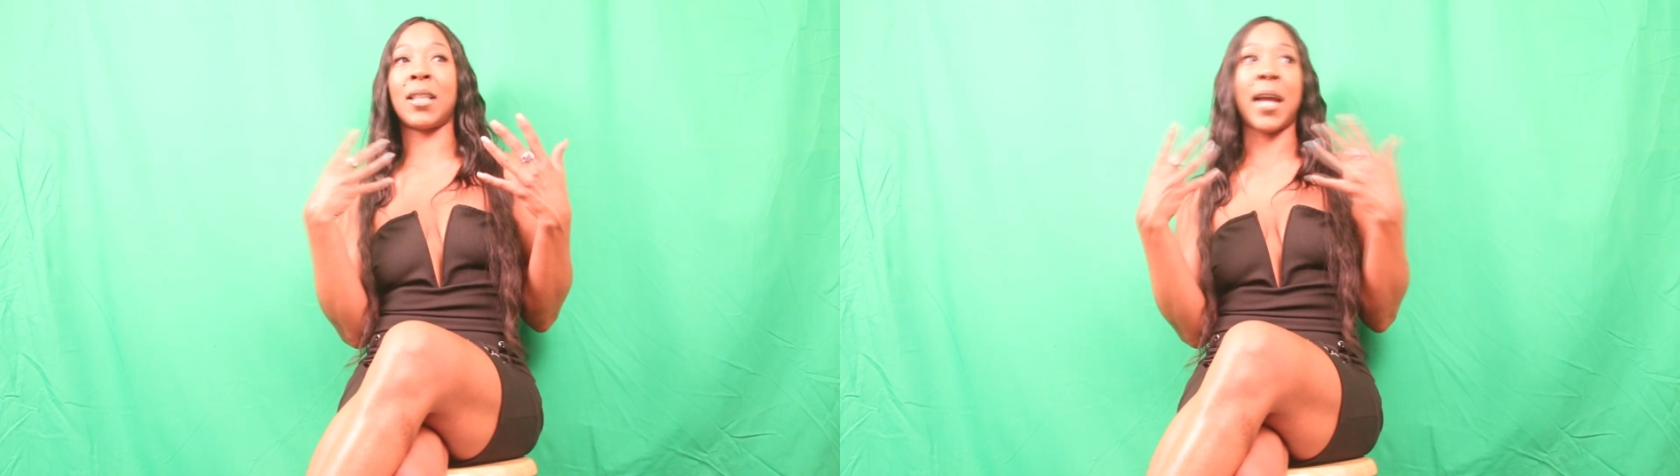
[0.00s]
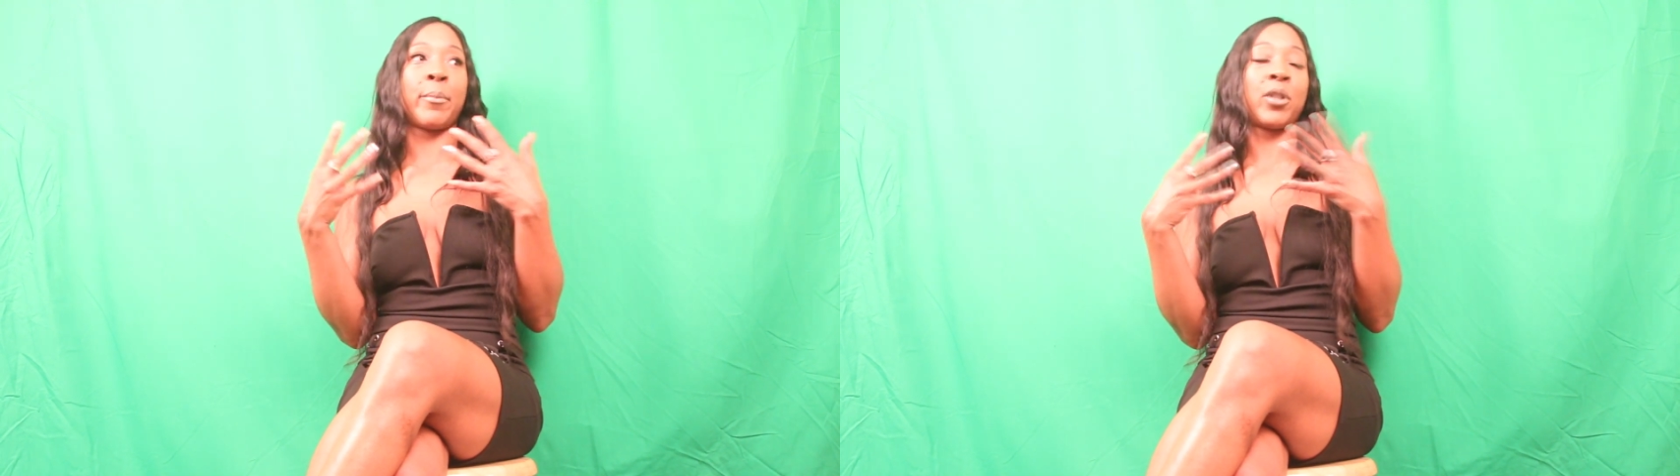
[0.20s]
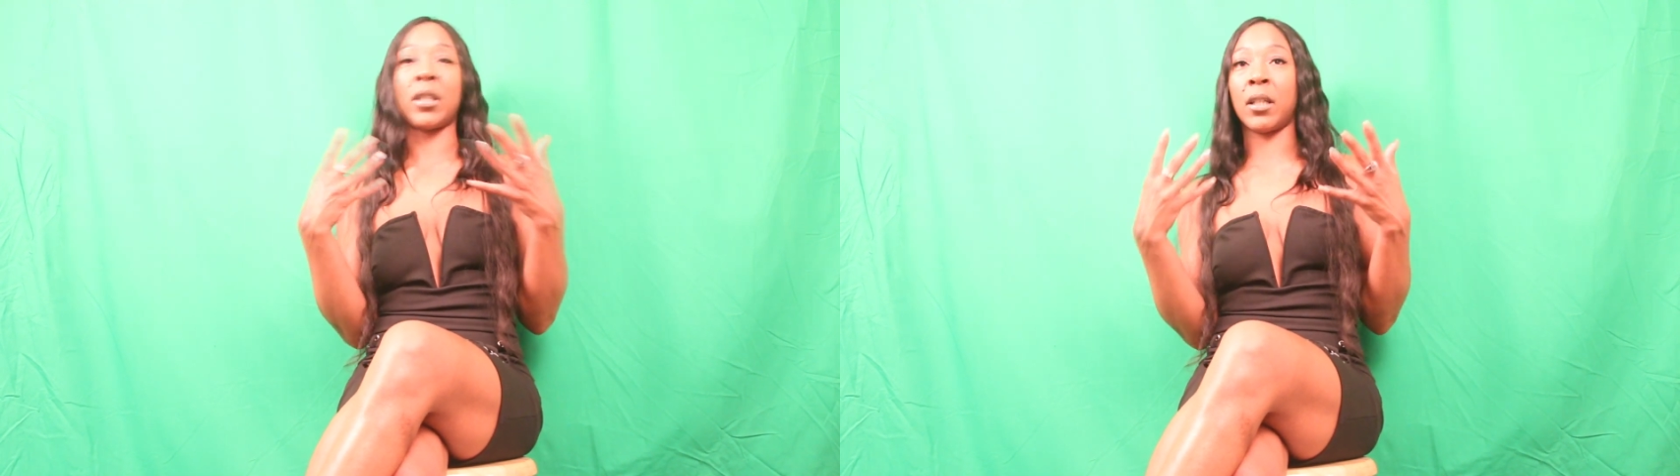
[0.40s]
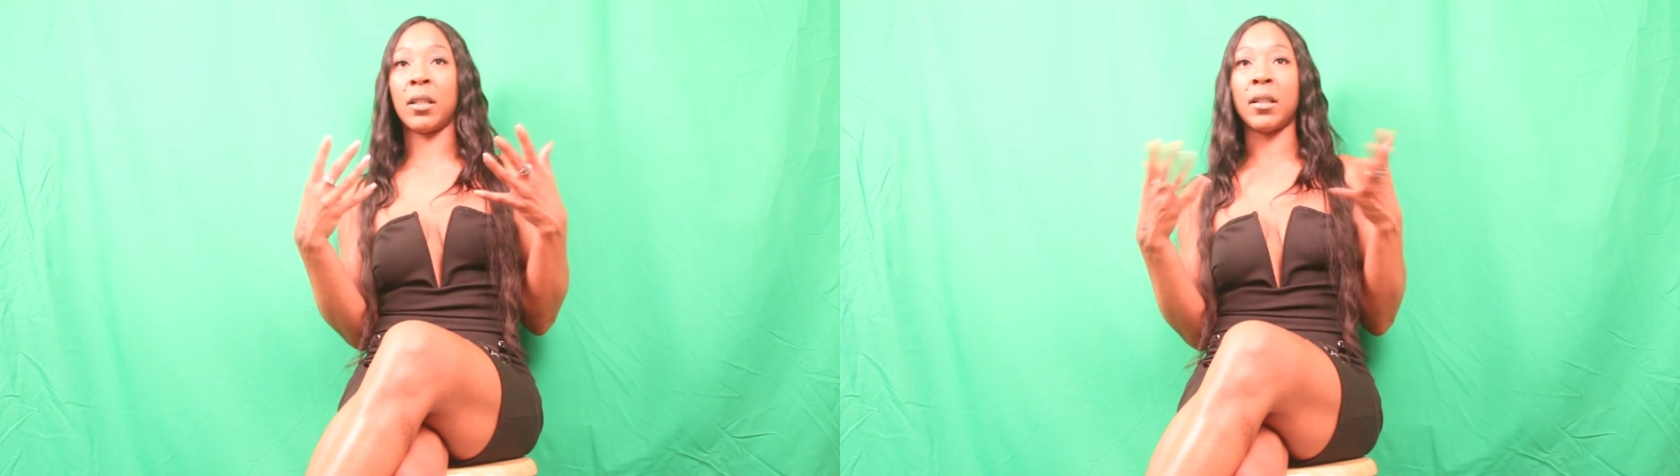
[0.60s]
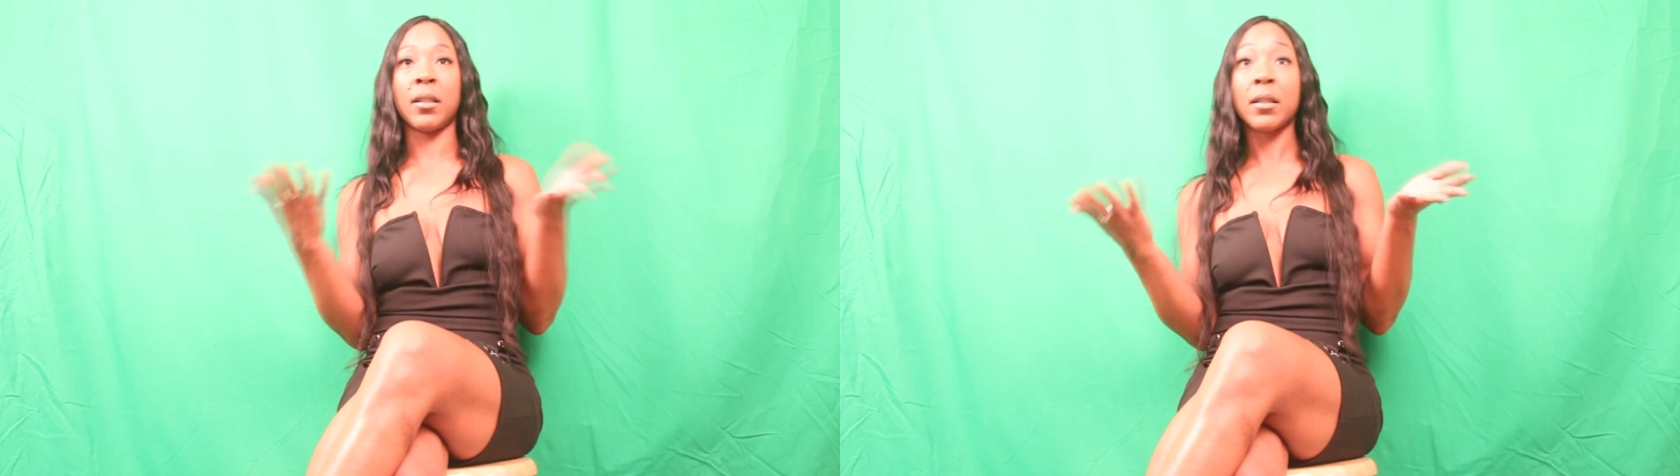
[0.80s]
type
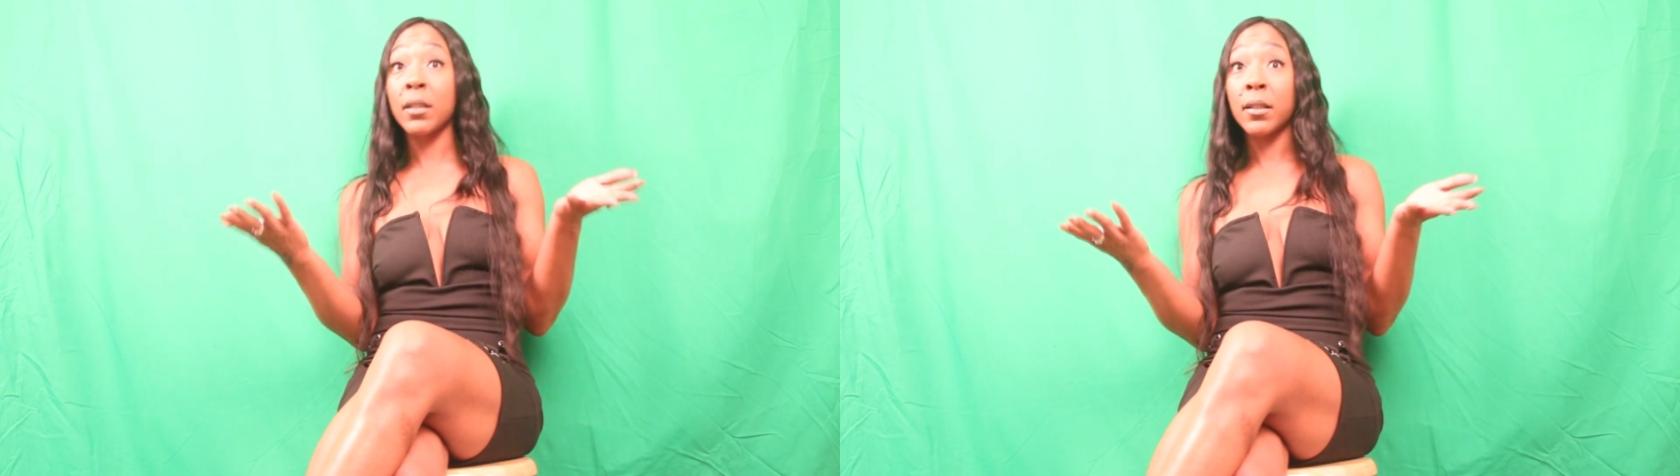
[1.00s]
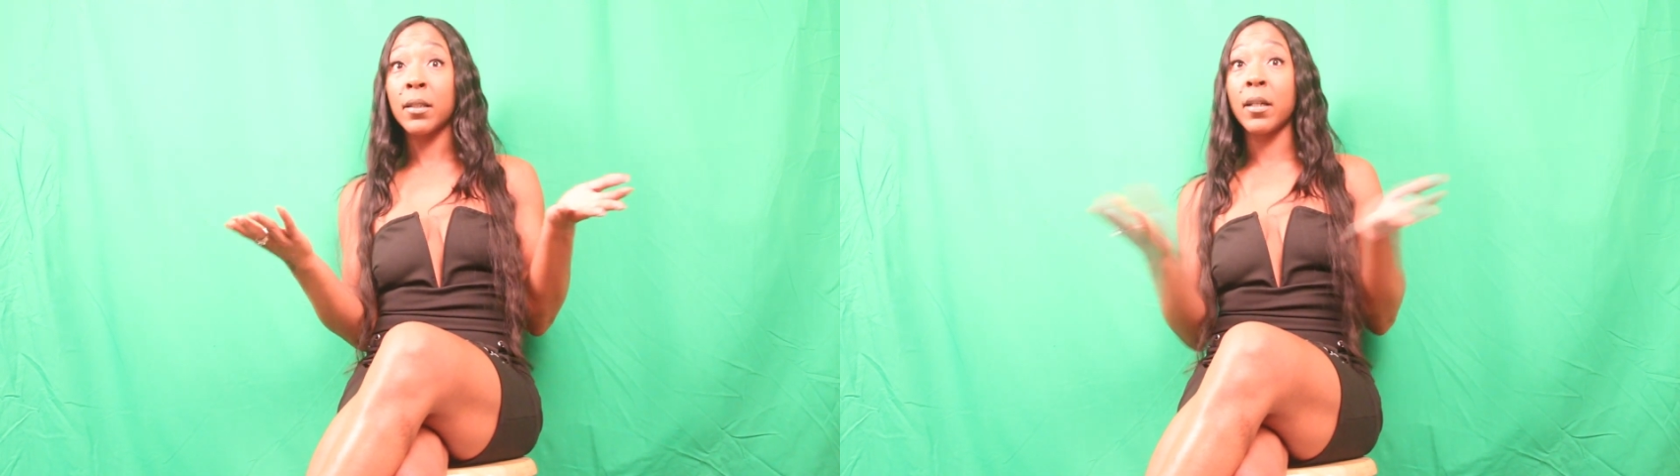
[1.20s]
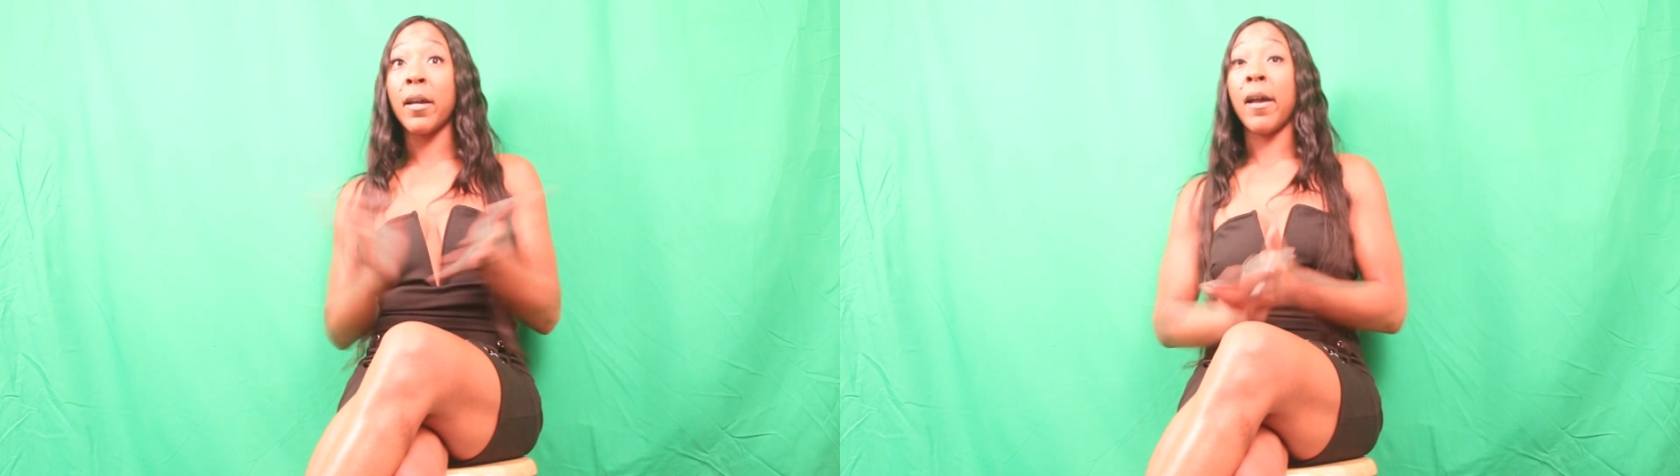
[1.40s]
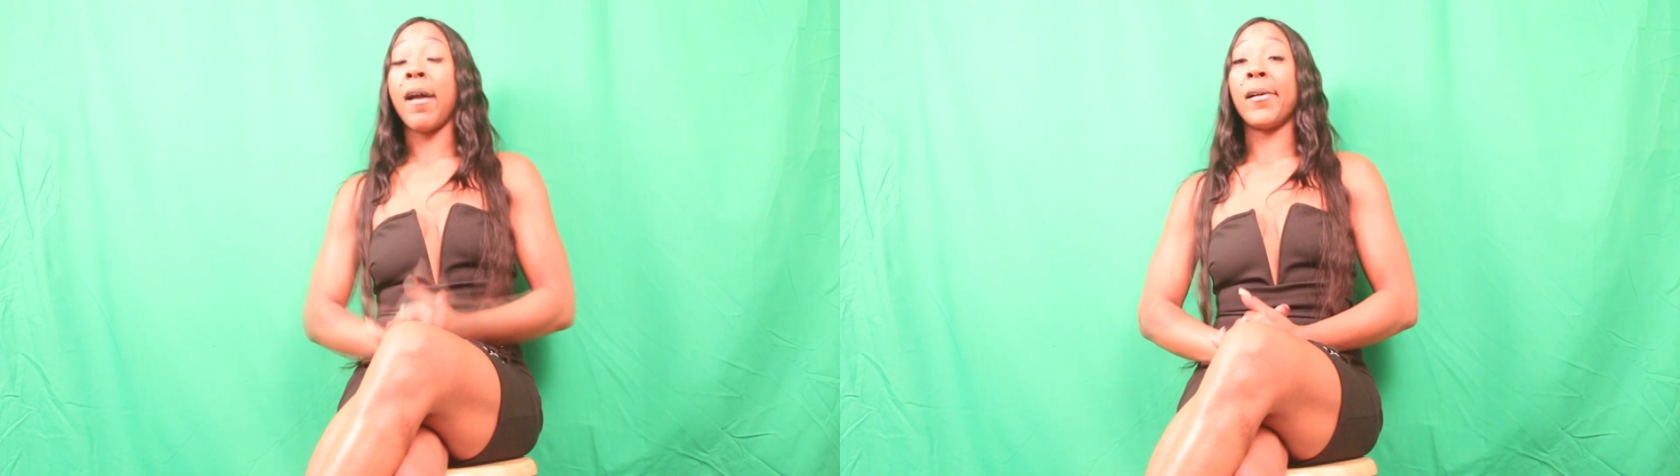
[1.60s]
shit. Okay.